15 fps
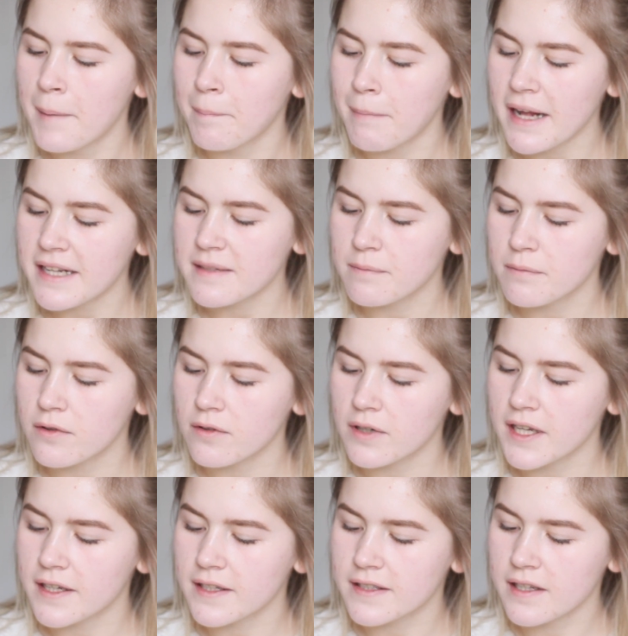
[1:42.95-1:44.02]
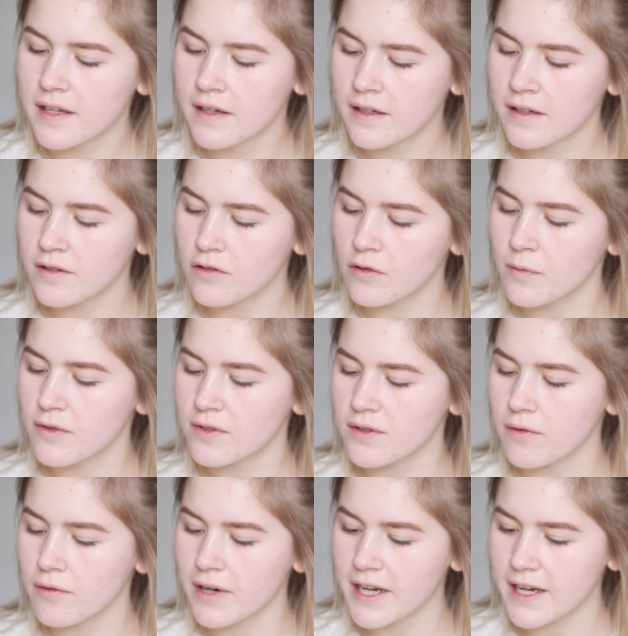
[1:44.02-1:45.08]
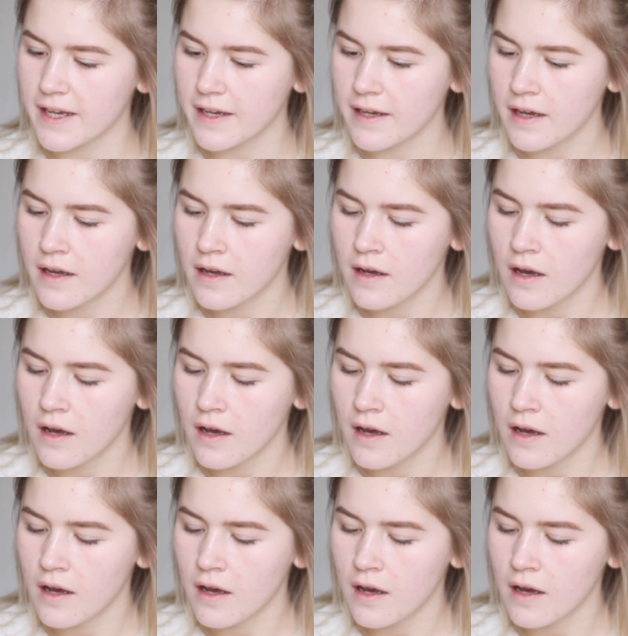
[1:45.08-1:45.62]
Matte and Poreless Normal to Oily